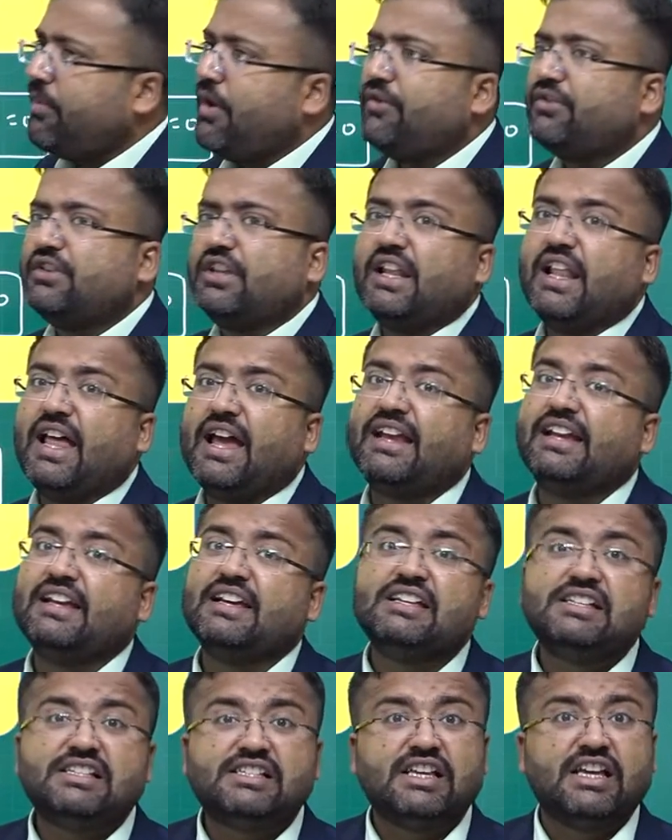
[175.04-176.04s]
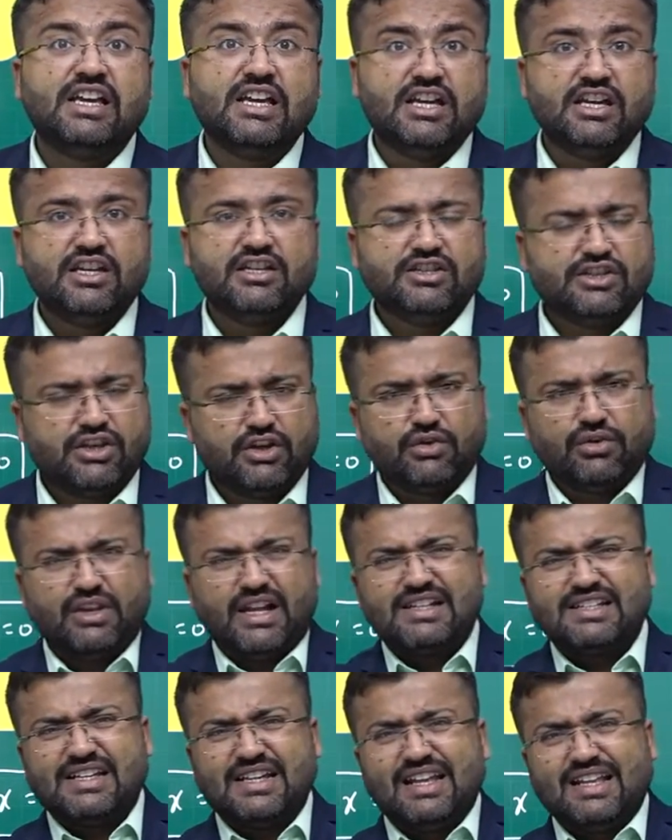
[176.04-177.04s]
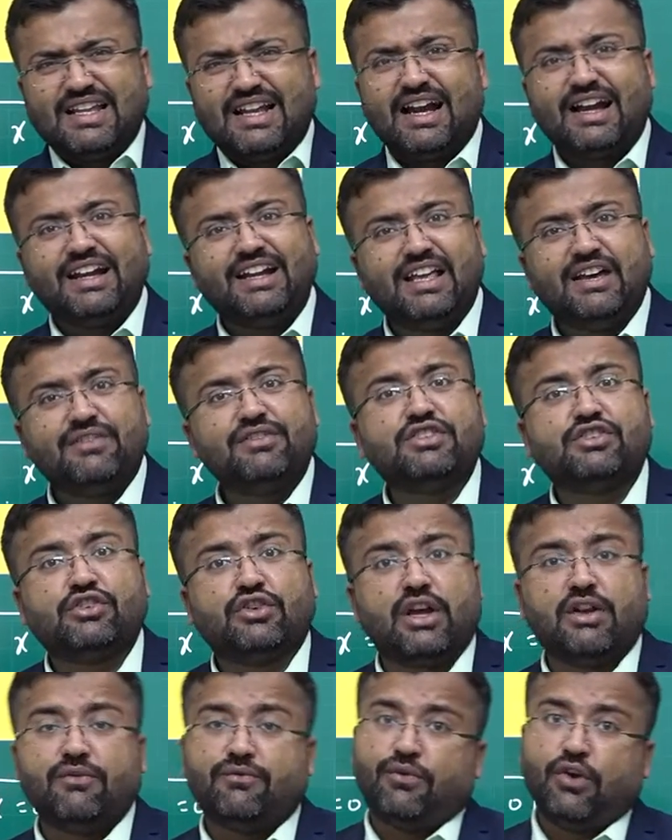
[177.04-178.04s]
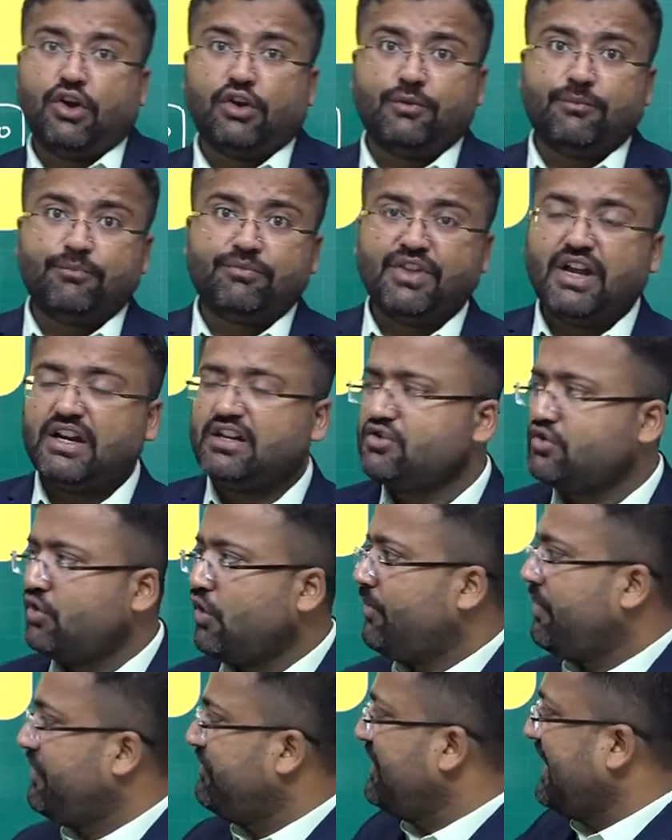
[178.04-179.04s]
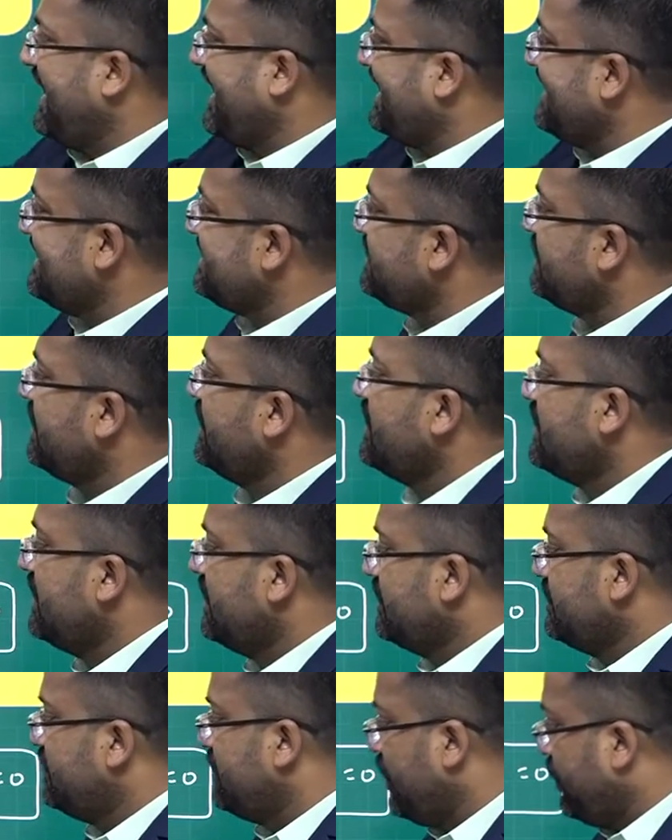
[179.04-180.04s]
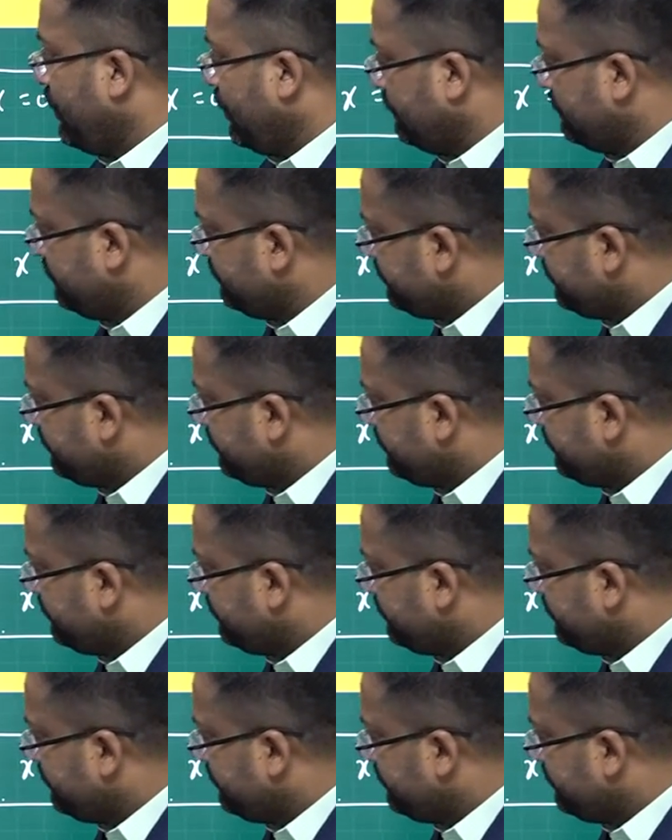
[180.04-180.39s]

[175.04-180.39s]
of the line is 0. That's another idea which you can follow, that slope of the line is 0.